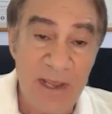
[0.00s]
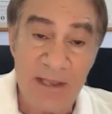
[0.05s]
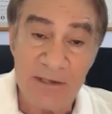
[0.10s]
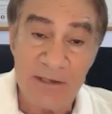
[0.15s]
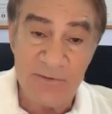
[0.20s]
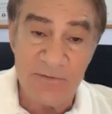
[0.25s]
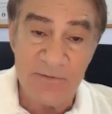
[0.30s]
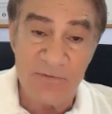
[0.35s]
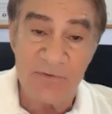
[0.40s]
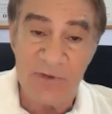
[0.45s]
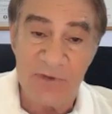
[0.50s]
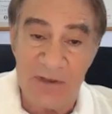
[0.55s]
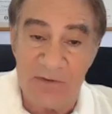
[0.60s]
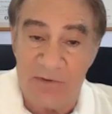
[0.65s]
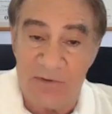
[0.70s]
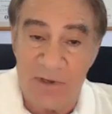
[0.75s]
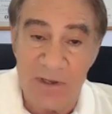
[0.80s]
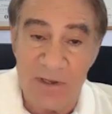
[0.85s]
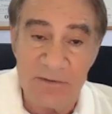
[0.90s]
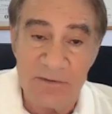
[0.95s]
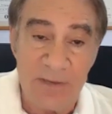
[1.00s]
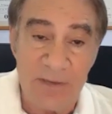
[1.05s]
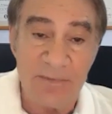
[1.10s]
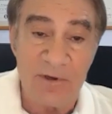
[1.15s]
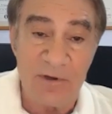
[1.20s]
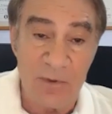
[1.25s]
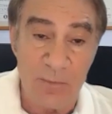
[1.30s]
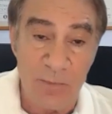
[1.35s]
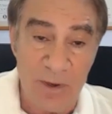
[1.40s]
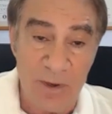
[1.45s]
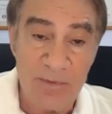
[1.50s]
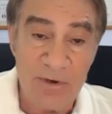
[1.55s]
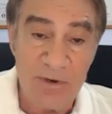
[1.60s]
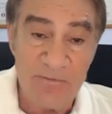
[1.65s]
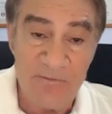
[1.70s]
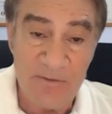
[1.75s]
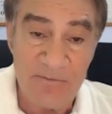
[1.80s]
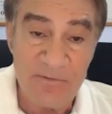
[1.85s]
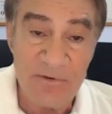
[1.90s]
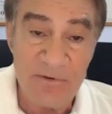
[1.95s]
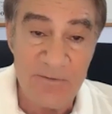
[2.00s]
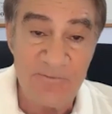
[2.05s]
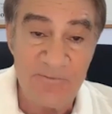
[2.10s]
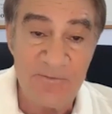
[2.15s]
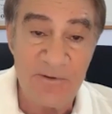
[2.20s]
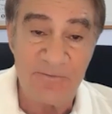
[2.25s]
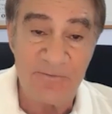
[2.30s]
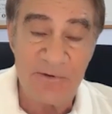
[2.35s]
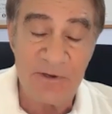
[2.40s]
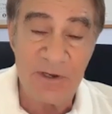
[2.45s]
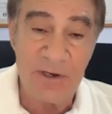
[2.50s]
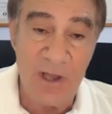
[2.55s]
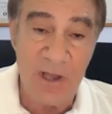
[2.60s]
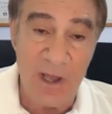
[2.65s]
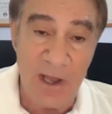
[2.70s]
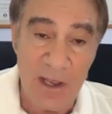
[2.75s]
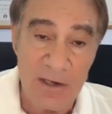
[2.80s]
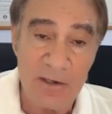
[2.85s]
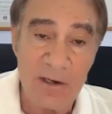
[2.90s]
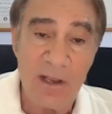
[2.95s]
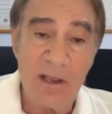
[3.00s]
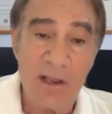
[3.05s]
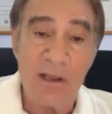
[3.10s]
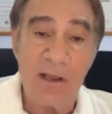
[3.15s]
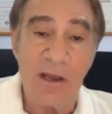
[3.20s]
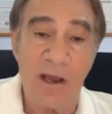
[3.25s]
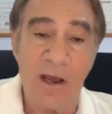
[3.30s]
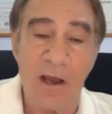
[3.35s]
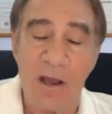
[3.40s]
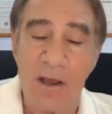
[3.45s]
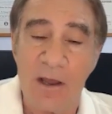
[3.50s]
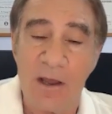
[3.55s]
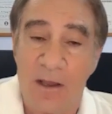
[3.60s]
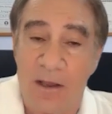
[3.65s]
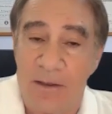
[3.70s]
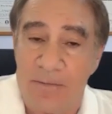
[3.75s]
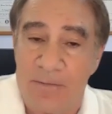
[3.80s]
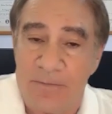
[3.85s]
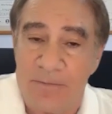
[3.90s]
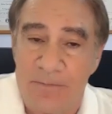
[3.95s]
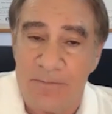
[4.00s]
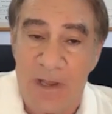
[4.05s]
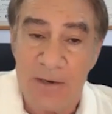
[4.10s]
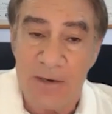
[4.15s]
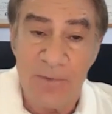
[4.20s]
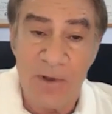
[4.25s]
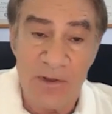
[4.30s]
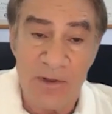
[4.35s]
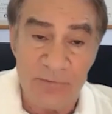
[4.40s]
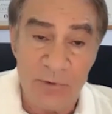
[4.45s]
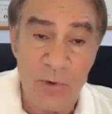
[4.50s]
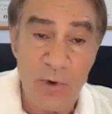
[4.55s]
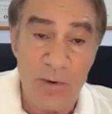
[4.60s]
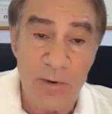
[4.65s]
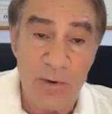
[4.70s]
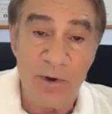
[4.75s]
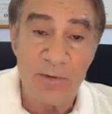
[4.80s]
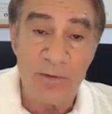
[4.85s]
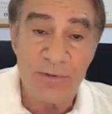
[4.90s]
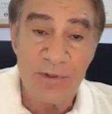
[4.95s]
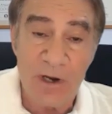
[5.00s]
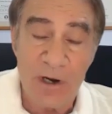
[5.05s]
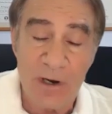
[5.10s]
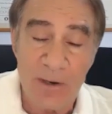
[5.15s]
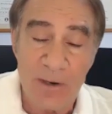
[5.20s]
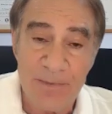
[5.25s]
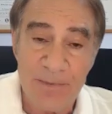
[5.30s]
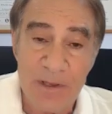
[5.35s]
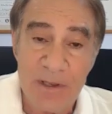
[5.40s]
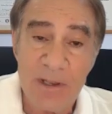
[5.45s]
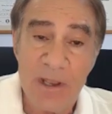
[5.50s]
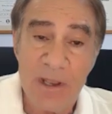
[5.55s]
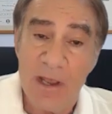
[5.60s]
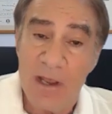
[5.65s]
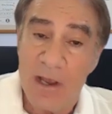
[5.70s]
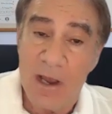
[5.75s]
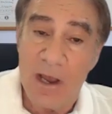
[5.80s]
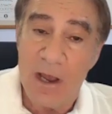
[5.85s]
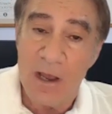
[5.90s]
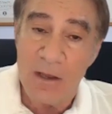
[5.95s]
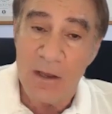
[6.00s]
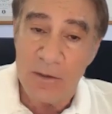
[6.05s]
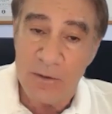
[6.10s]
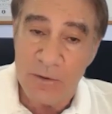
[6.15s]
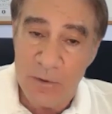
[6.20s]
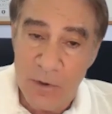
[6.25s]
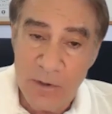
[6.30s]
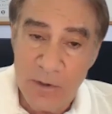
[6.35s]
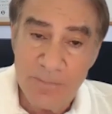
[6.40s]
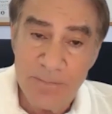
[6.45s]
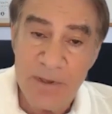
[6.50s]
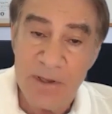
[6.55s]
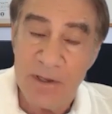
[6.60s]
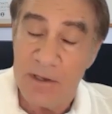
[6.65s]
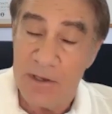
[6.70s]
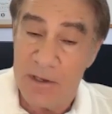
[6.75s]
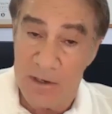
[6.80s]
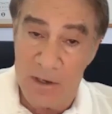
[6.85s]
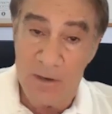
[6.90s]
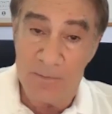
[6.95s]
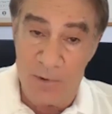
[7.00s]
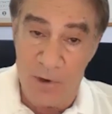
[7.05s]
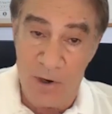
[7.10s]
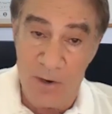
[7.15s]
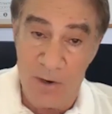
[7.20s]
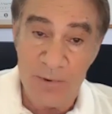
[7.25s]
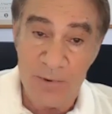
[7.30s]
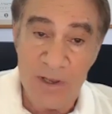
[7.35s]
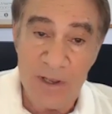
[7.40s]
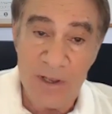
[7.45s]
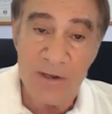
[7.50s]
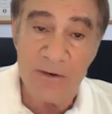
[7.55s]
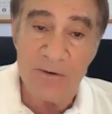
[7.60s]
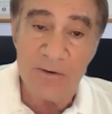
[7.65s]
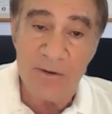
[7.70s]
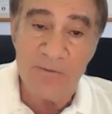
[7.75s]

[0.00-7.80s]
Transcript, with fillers: age of 60, typically women 50 to 59, uh, menopausal hormone therapy uh, could be appropriate